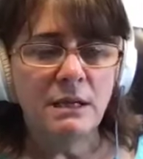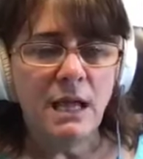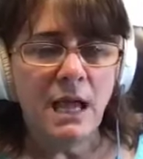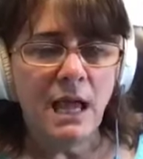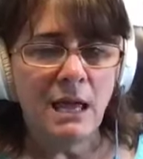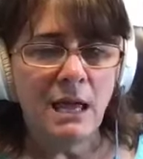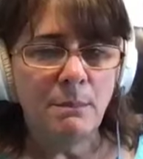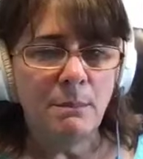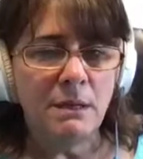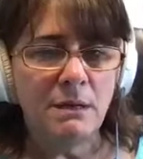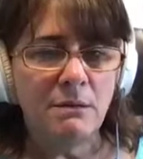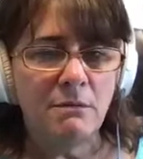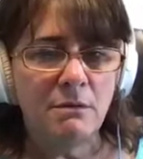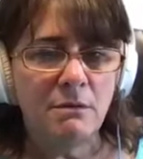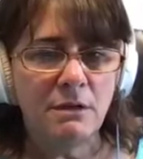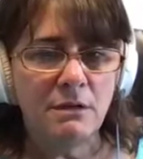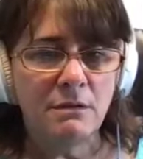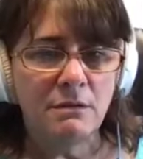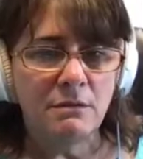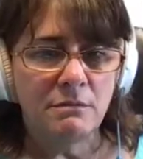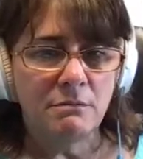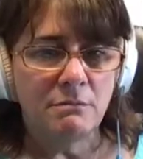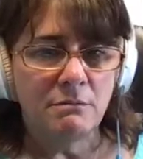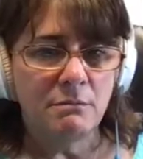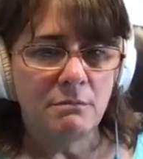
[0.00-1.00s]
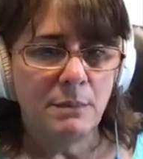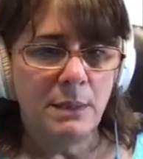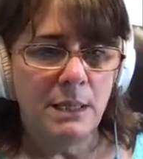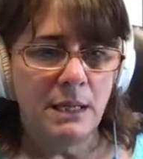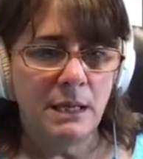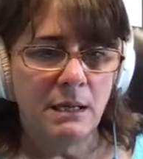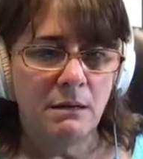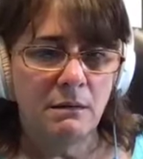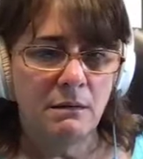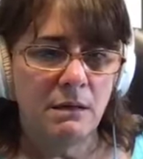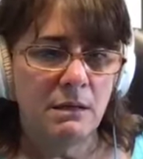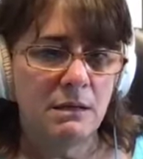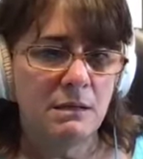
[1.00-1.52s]
happy with
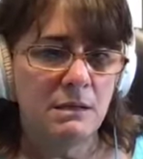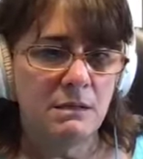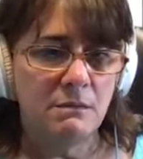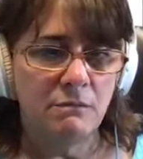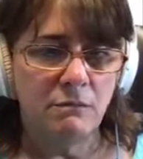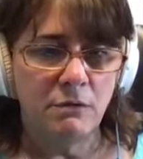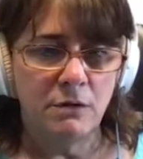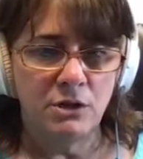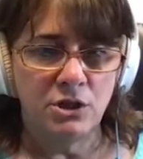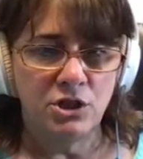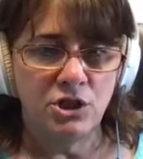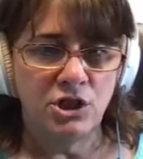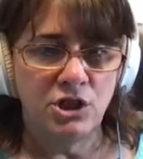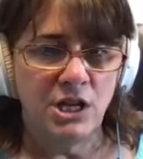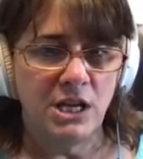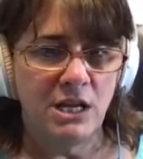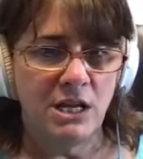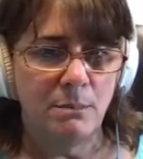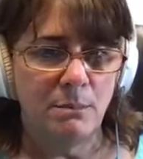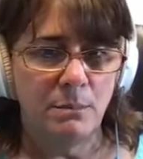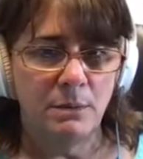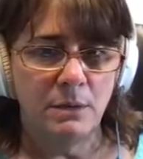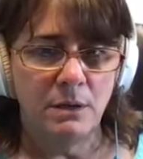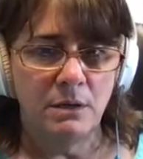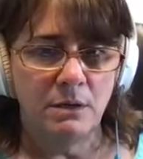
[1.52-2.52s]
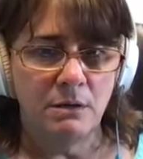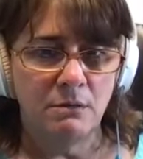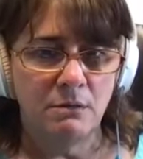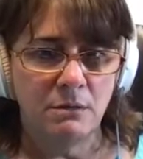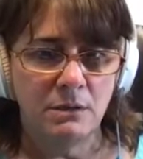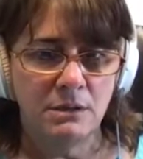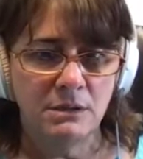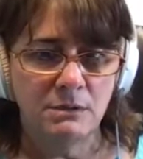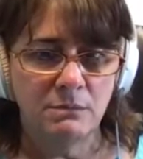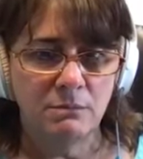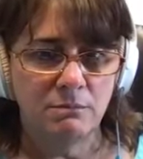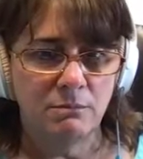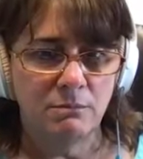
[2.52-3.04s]
being a different shape you know
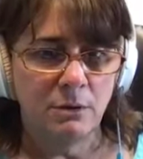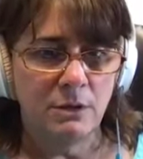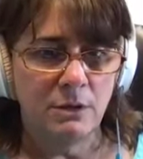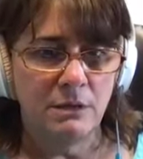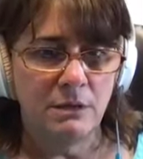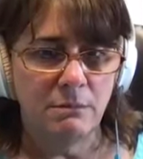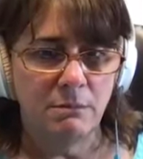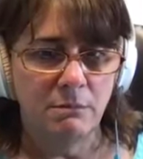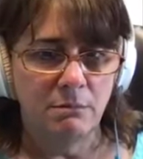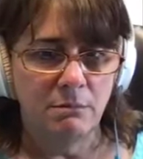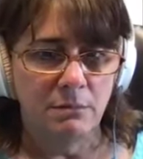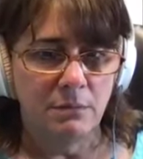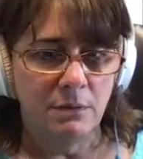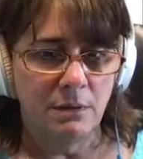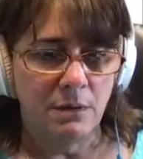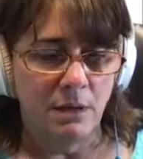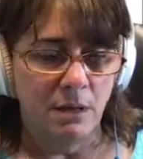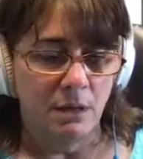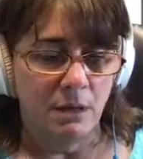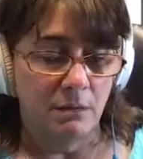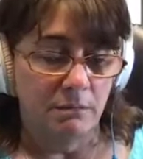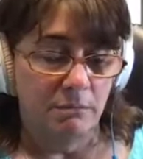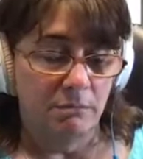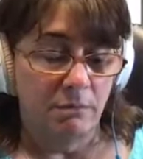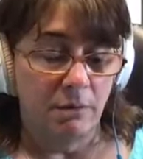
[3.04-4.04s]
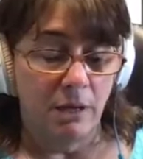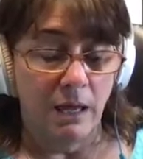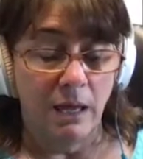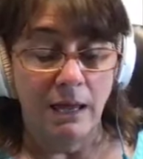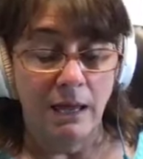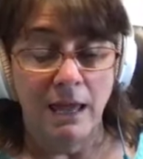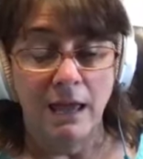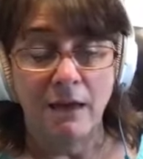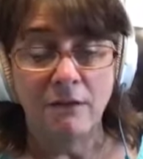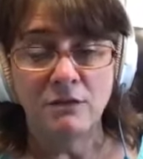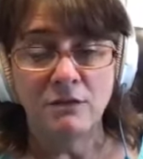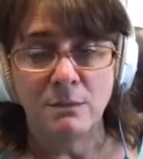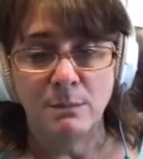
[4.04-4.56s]
as what a i
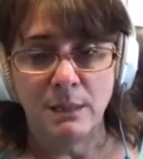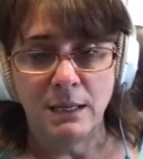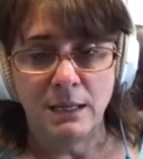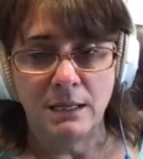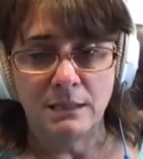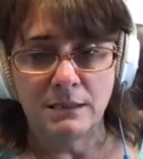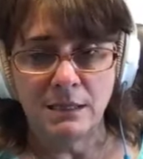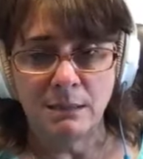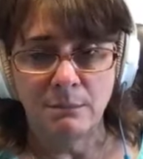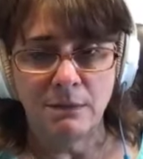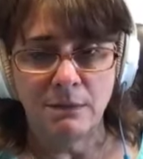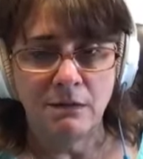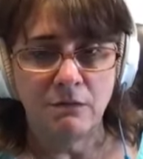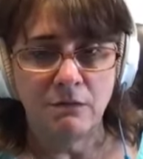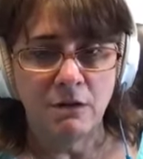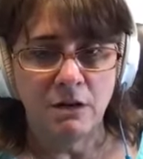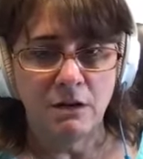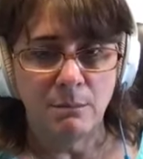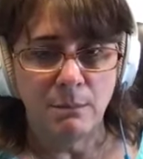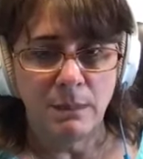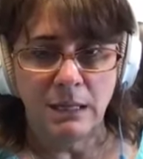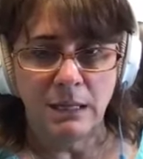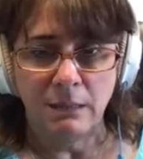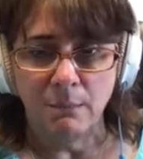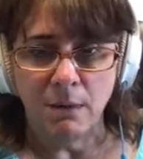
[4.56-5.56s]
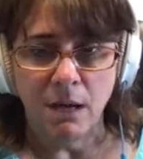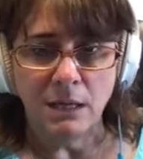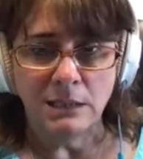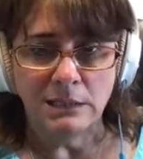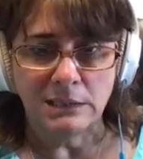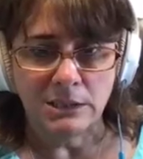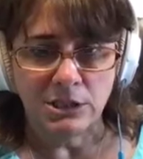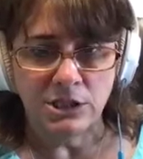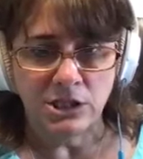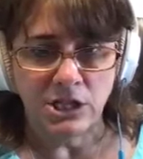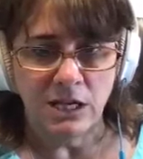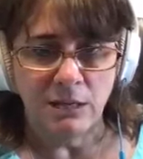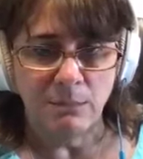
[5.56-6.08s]
have to be because i'm never going to be a
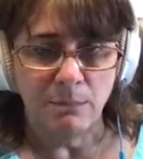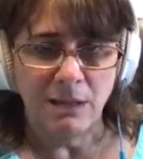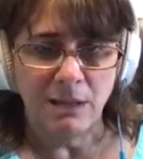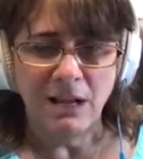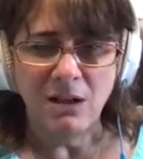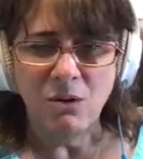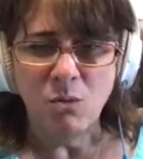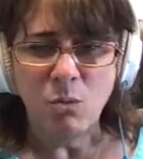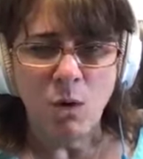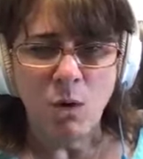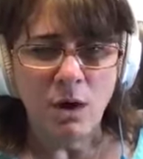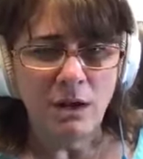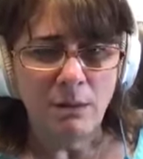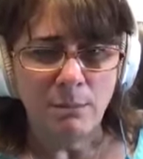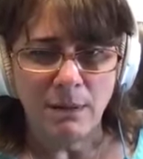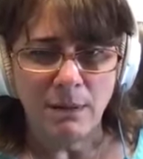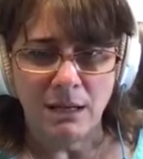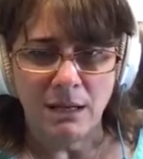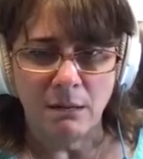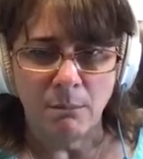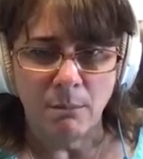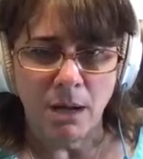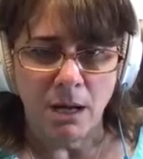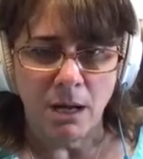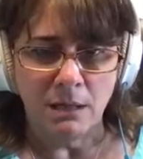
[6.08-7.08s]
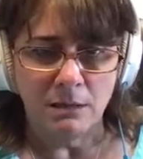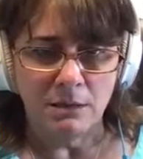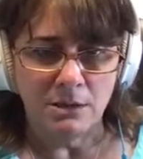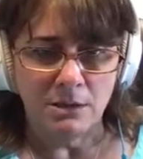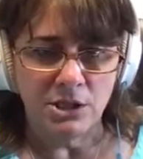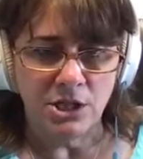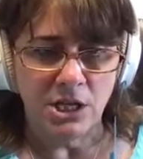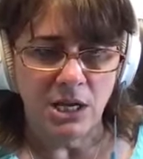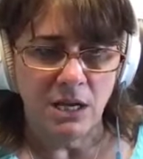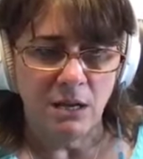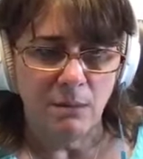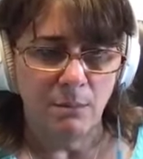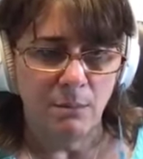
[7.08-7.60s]
model shape but i want to be in a model
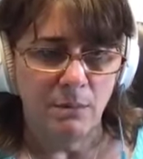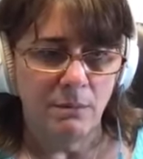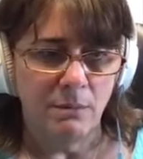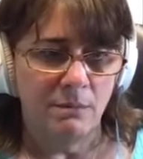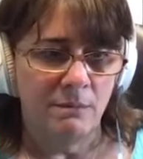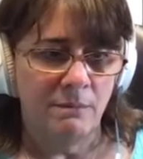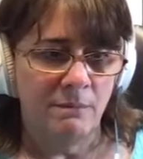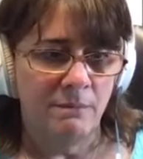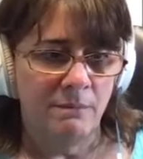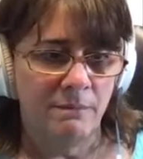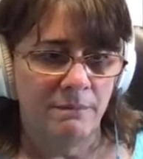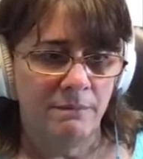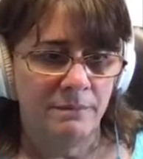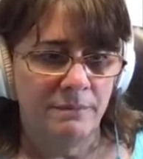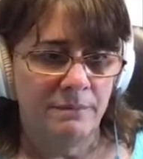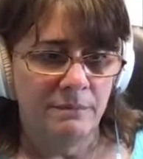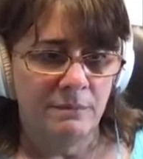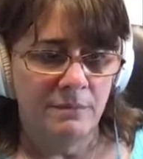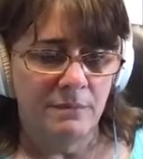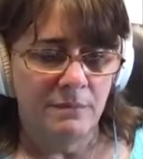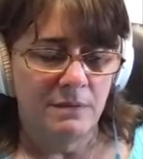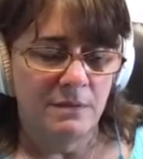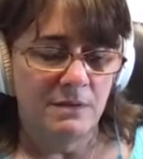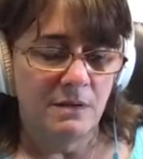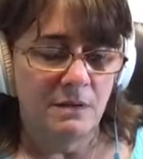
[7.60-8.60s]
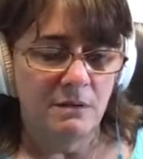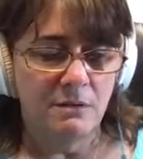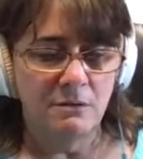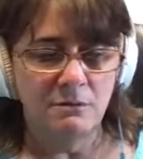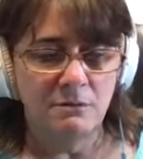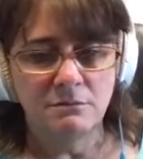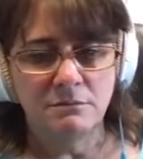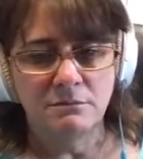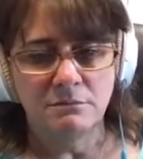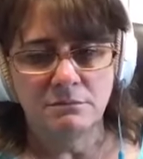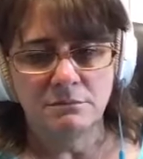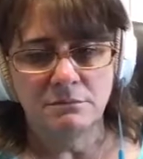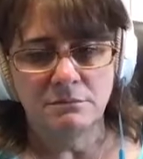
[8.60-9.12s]
shape
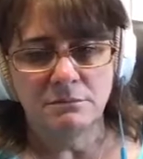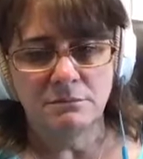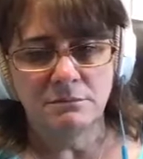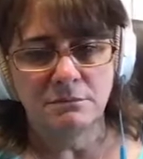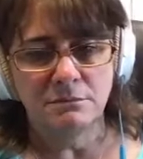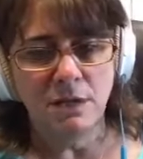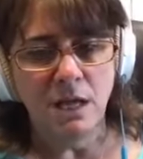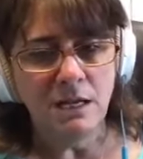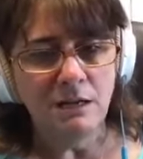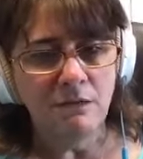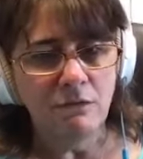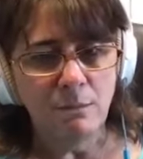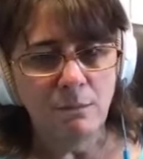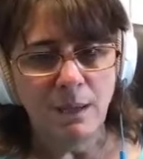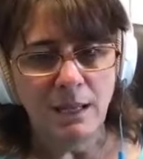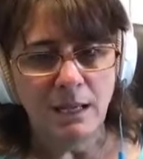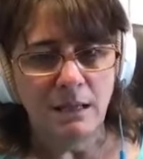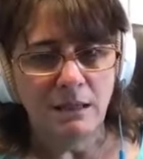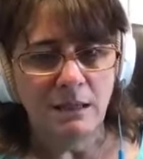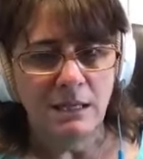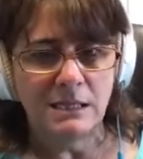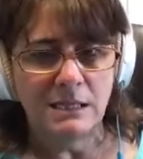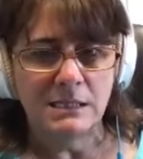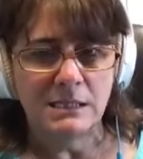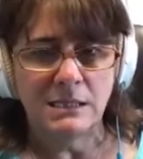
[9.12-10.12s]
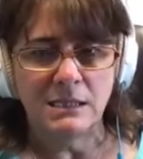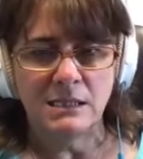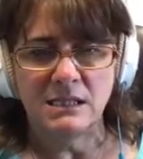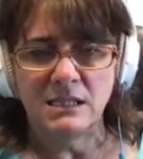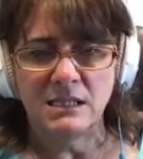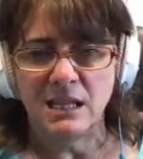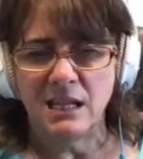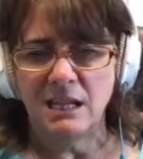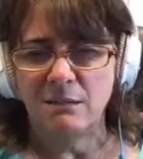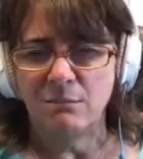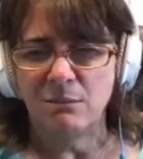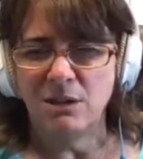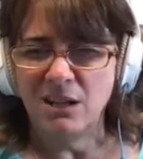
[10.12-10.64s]
so not everybody mm-hmm. thinks the
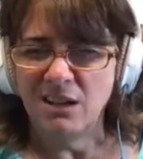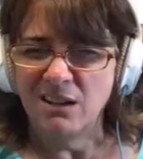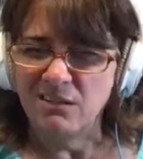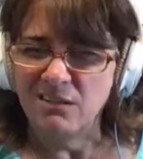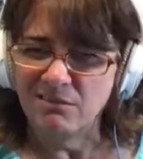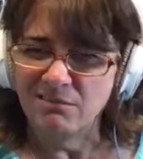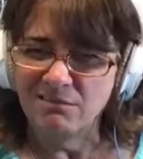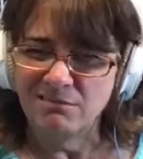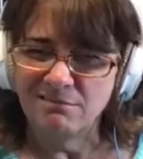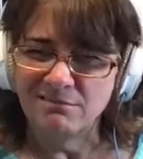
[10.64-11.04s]
same you know